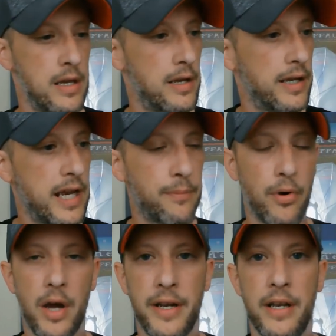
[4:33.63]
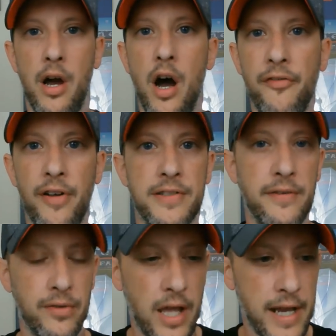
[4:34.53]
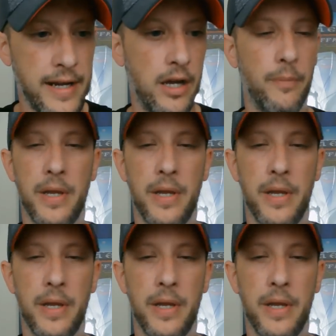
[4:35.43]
He brought in offensive line help.